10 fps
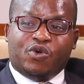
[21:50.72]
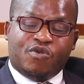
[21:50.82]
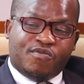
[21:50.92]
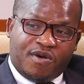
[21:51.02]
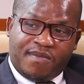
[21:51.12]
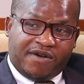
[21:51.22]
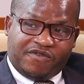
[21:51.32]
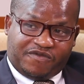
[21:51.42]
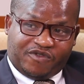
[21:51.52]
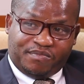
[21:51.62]
umo
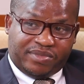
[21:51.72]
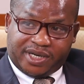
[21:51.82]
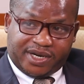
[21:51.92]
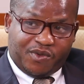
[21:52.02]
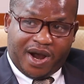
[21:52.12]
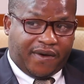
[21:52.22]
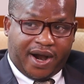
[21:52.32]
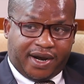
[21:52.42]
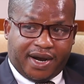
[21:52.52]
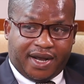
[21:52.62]
bafu fro break you
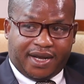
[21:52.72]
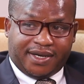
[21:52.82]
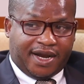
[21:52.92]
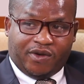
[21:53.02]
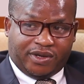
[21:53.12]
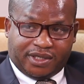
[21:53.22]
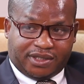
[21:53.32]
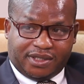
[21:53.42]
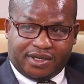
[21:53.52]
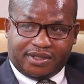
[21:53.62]
awara. Now you
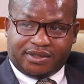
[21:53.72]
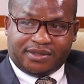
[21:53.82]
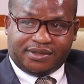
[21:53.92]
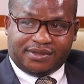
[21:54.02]
serious?